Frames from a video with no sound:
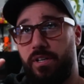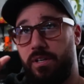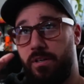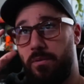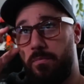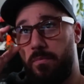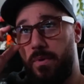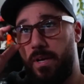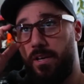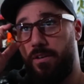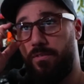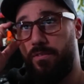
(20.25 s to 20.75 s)

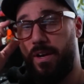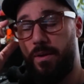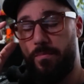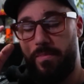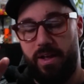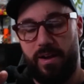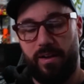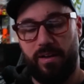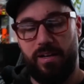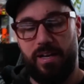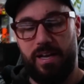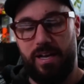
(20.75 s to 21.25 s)
Meta
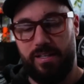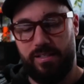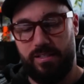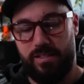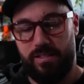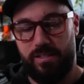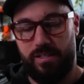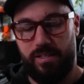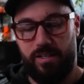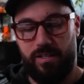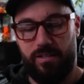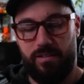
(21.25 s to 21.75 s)
Ray-Ban
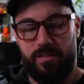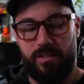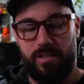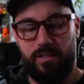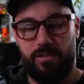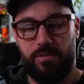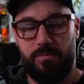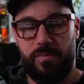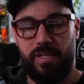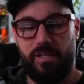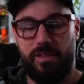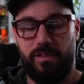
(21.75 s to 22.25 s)
glasses here, and they
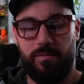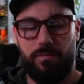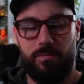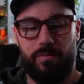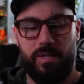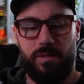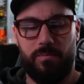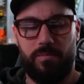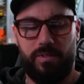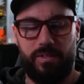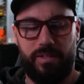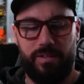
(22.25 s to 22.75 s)
do make them,
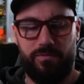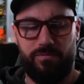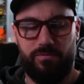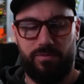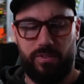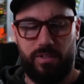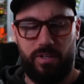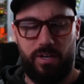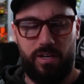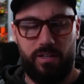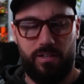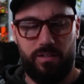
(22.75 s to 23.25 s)
I believe,
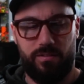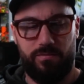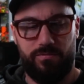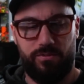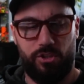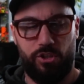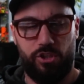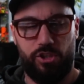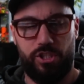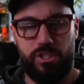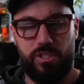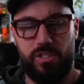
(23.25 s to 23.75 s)
for other
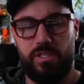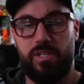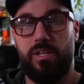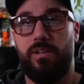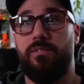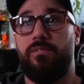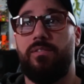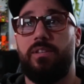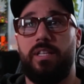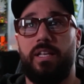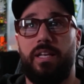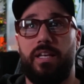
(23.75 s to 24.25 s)
versions
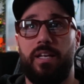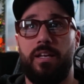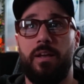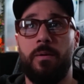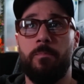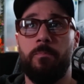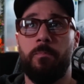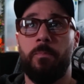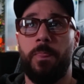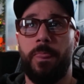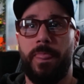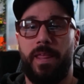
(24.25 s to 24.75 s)
of the
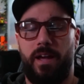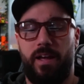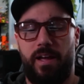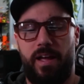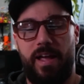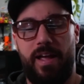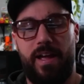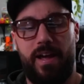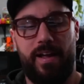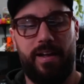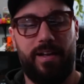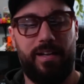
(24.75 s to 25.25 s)

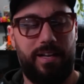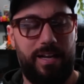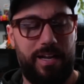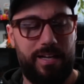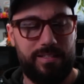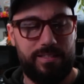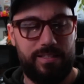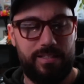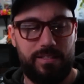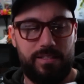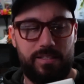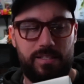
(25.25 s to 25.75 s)
AI
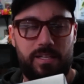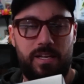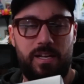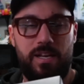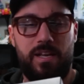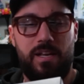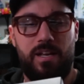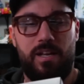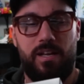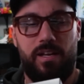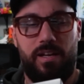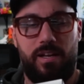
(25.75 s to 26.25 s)
glasses.
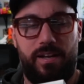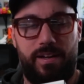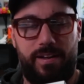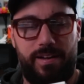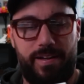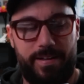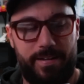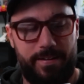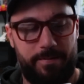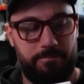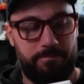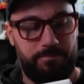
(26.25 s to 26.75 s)

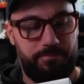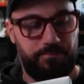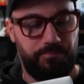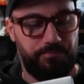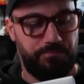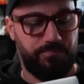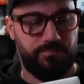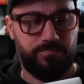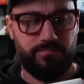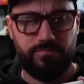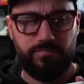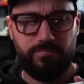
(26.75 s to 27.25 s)

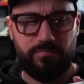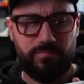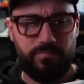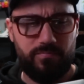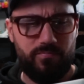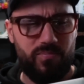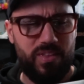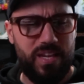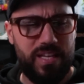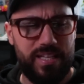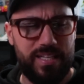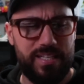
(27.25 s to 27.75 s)

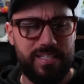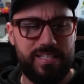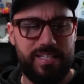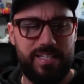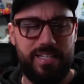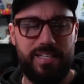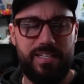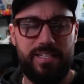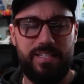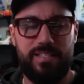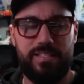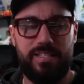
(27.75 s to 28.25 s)
This
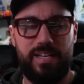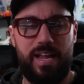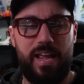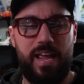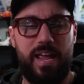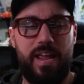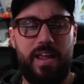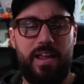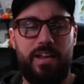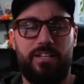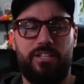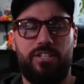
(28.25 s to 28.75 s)
is
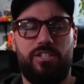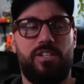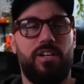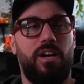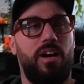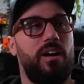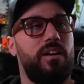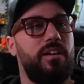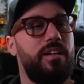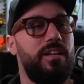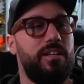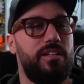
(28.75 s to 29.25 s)
a
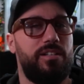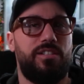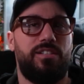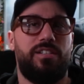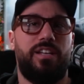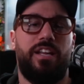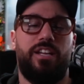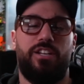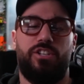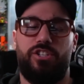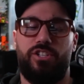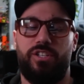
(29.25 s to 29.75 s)
docking
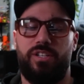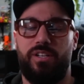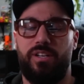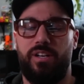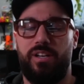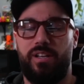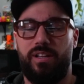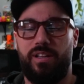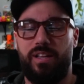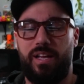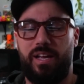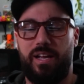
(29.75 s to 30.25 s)
station
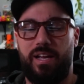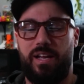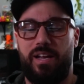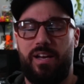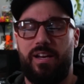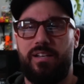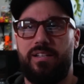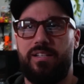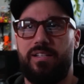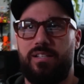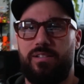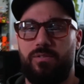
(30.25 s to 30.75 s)

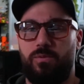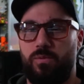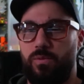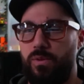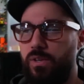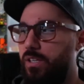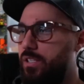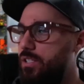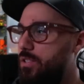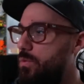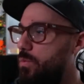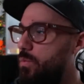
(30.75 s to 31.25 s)
that
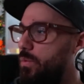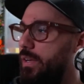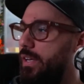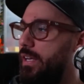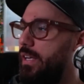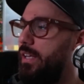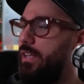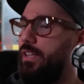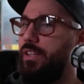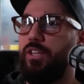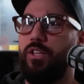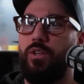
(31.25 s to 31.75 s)
works
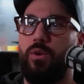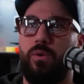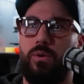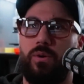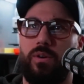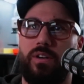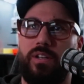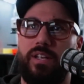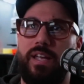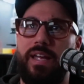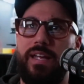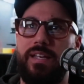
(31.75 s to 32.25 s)
with
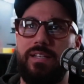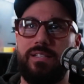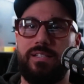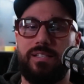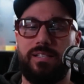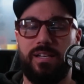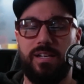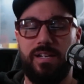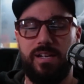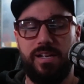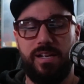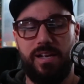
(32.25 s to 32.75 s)
your case
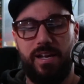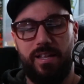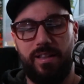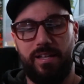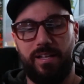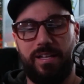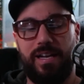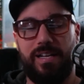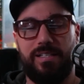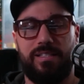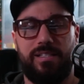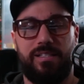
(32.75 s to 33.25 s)
and the
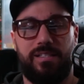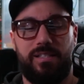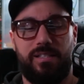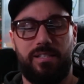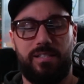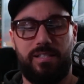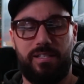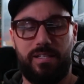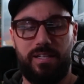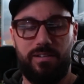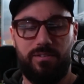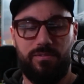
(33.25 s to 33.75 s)
glasses
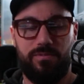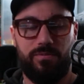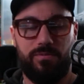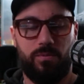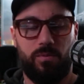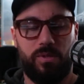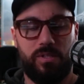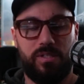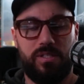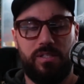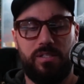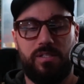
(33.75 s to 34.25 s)
itself,
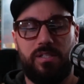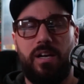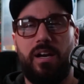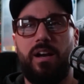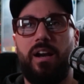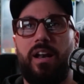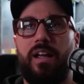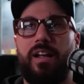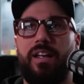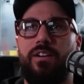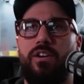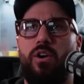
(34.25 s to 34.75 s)
works as kind
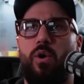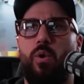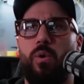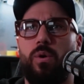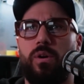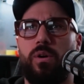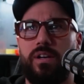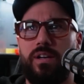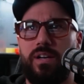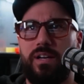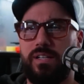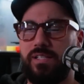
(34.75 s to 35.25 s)
of like an
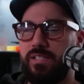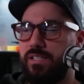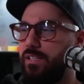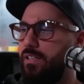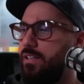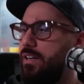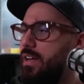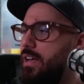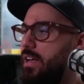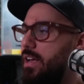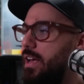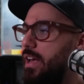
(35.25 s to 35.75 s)

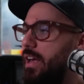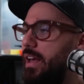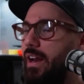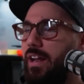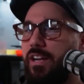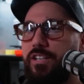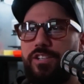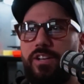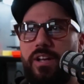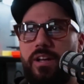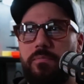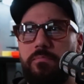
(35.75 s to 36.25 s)
organizer, and
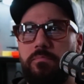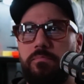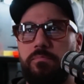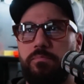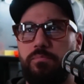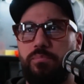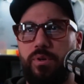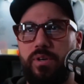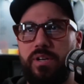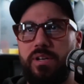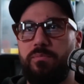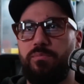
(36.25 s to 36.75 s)
actually I'm
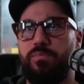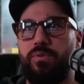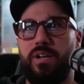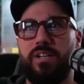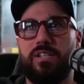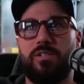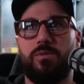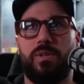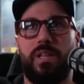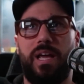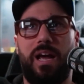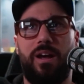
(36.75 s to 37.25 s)
pretty
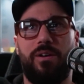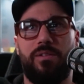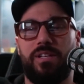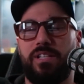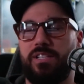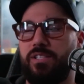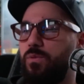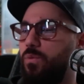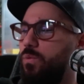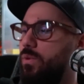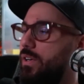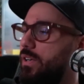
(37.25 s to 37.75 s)
impressed with how
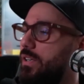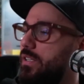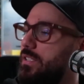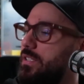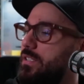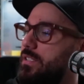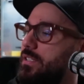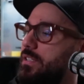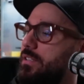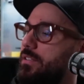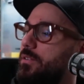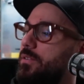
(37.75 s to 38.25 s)
this works.
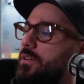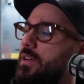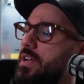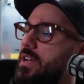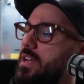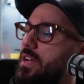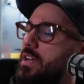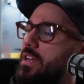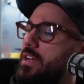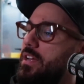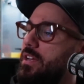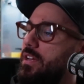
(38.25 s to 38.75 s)
So
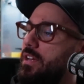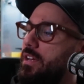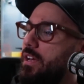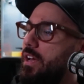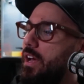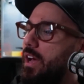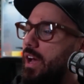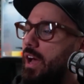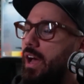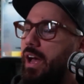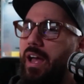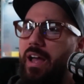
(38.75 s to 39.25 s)

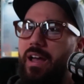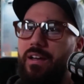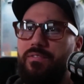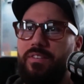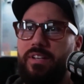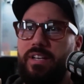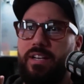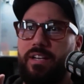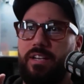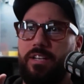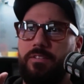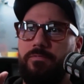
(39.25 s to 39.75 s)
I have
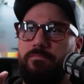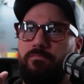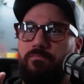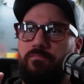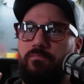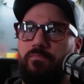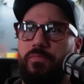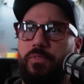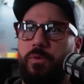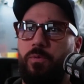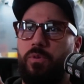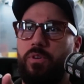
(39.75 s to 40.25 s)
it here.
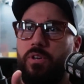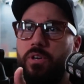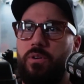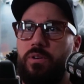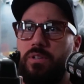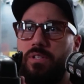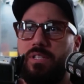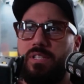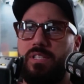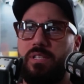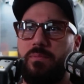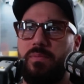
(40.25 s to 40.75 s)
We'll go
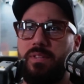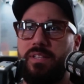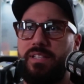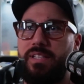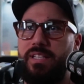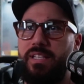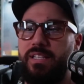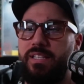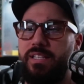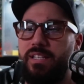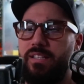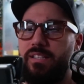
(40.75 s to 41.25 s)
into some of the
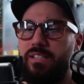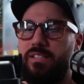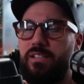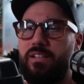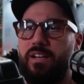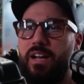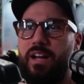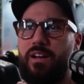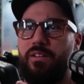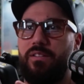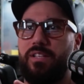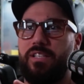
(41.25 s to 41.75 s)
details on
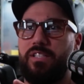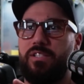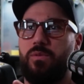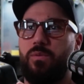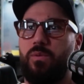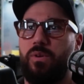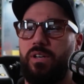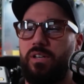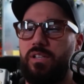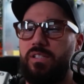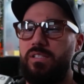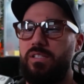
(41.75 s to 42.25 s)
how this
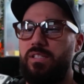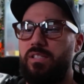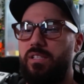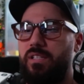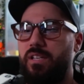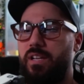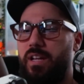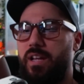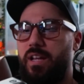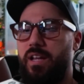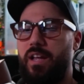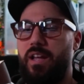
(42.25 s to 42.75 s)
works
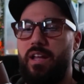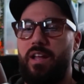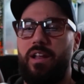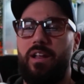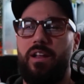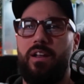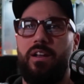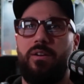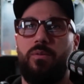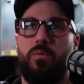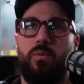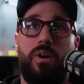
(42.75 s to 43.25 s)

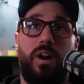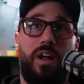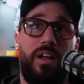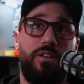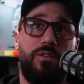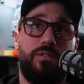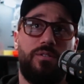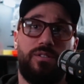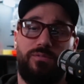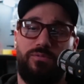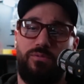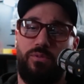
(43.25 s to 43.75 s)
and what I
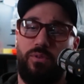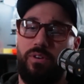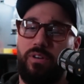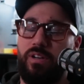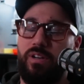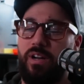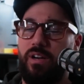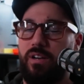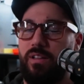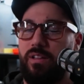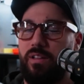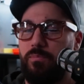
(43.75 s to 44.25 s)
use it for and
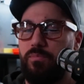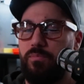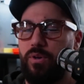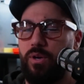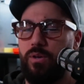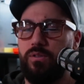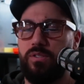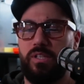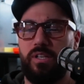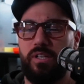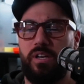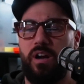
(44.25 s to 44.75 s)
kind of the
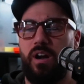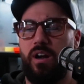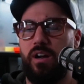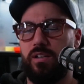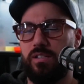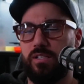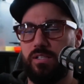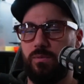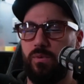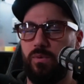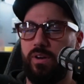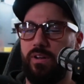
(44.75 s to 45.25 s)
pros and
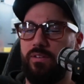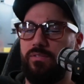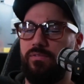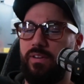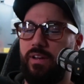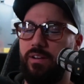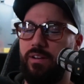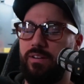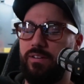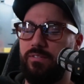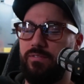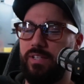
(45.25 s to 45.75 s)
cons and what I
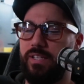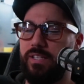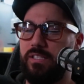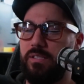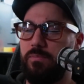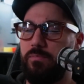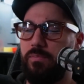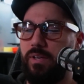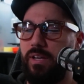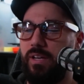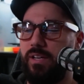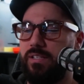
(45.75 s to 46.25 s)
found of this.
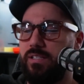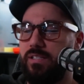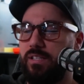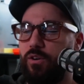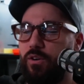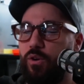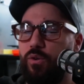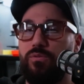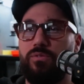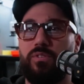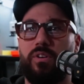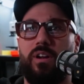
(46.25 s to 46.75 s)
But
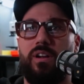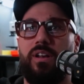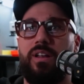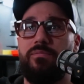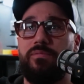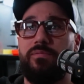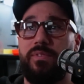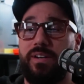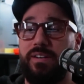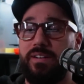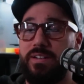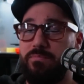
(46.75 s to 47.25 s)
overall,
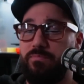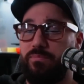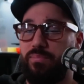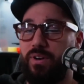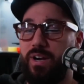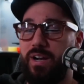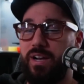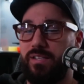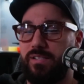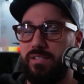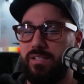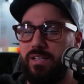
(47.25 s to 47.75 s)
I'm very
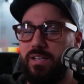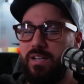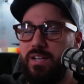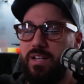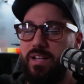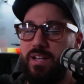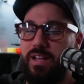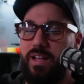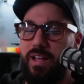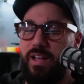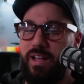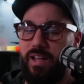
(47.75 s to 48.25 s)
impressed.
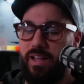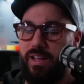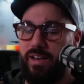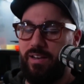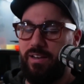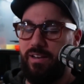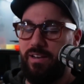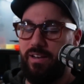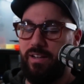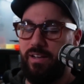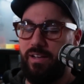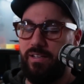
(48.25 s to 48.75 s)

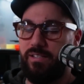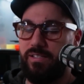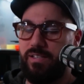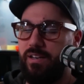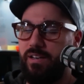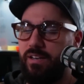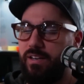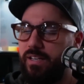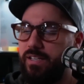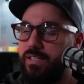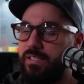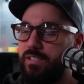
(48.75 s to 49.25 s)
And it's got
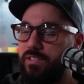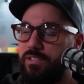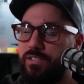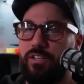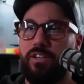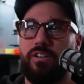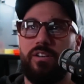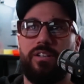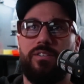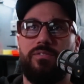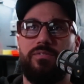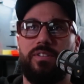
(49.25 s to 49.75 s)
a nice
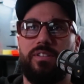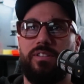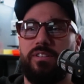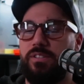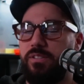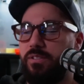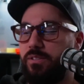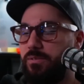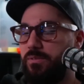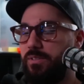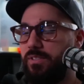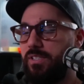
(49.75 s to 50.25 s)
sturdy feel
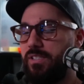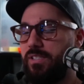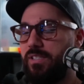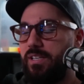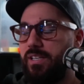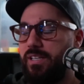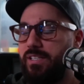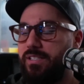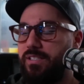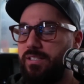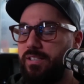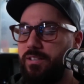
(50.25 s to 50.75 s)
to it, which is
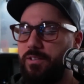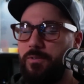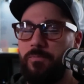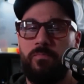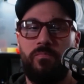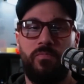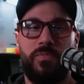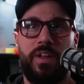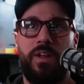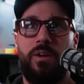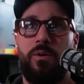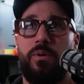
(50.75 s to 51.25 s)
nice. So
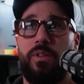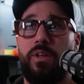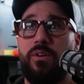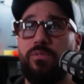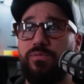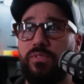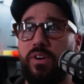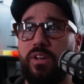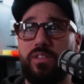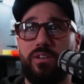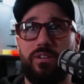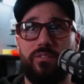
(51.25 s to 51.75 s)
without
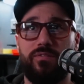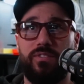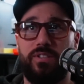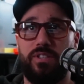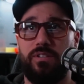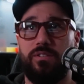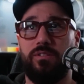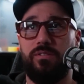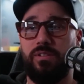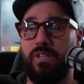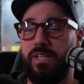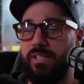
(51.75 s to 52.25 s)
further
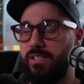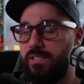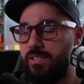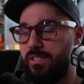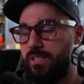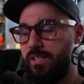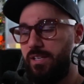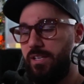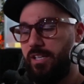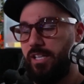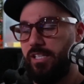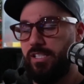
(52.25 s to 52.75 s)
ado,
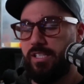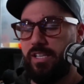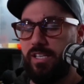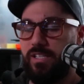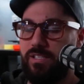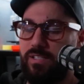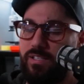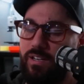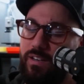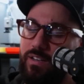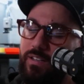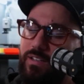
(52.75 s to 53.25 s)
let's get
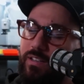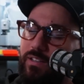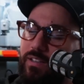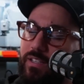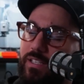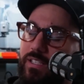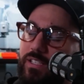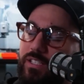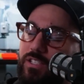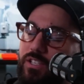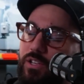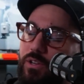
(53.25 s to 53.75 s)
started on
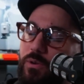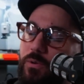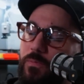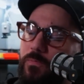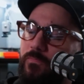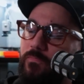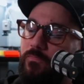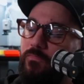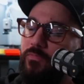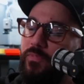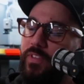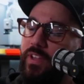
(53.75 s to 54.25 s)
this. So
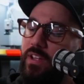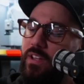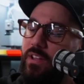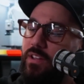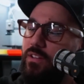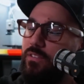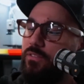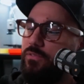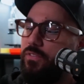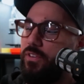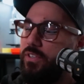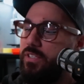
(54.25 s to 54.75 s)

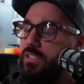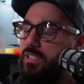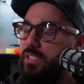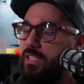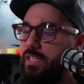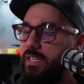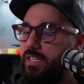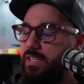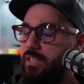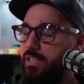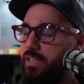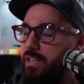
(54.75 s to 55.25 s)
first
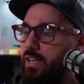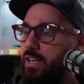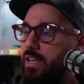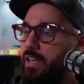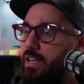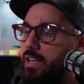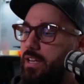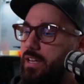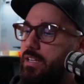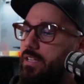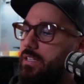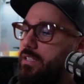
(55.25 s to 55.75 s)
thing,
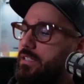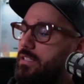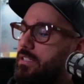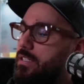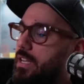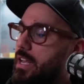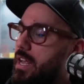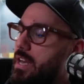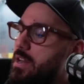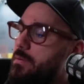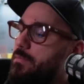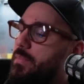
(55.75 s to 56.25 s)
as
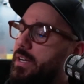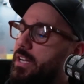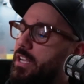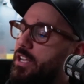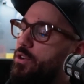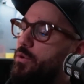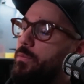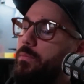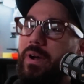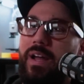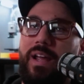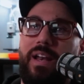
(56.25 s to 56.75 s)
anybody
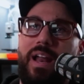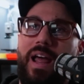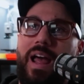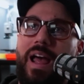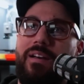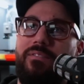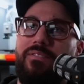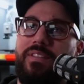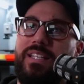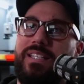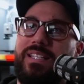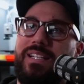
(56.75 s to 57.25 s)
who might
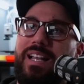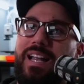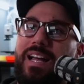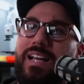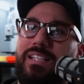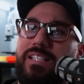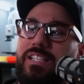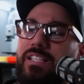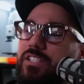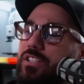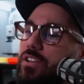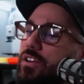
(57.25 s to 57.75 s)
have these
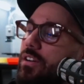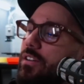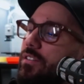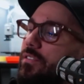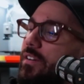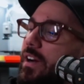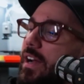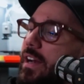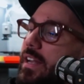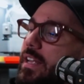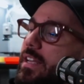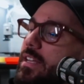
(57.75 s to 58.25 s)
glasses
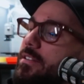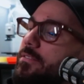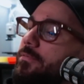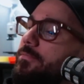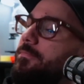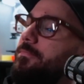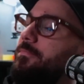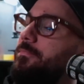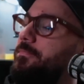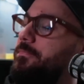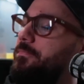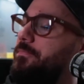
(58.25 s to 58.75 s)
already,
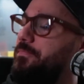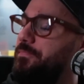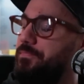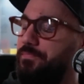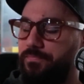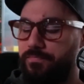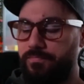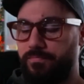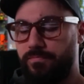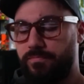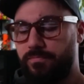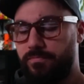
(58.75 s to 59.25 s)

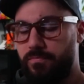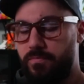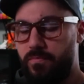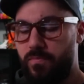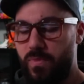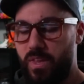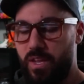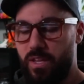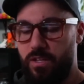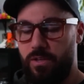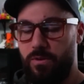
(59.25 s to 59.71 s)
you